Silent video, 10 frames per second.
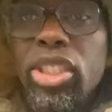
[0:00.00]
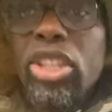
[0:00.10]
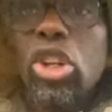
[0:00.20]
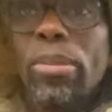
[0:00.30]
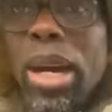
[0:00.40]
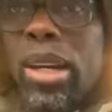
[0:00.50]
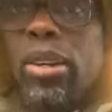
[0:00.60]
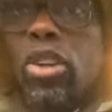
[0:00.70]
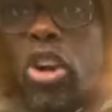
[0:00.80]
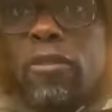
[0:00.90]
Check
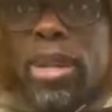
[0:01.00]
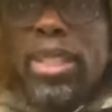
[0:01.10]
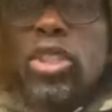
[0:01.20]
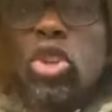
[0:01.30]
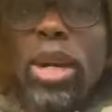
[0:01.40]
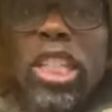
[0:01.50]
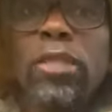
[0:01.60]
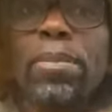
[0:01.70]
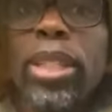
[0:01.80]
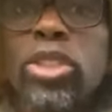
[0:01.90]
your government issue
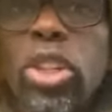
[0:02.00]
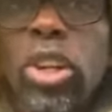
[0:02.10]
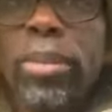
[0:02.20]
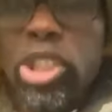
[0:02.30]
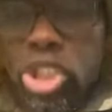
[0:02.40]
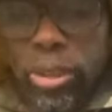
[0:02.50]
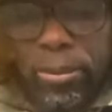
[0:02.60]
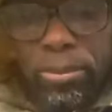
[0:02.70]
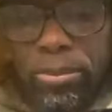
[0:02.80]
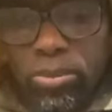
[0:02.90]
must split, so no meji.
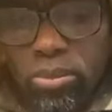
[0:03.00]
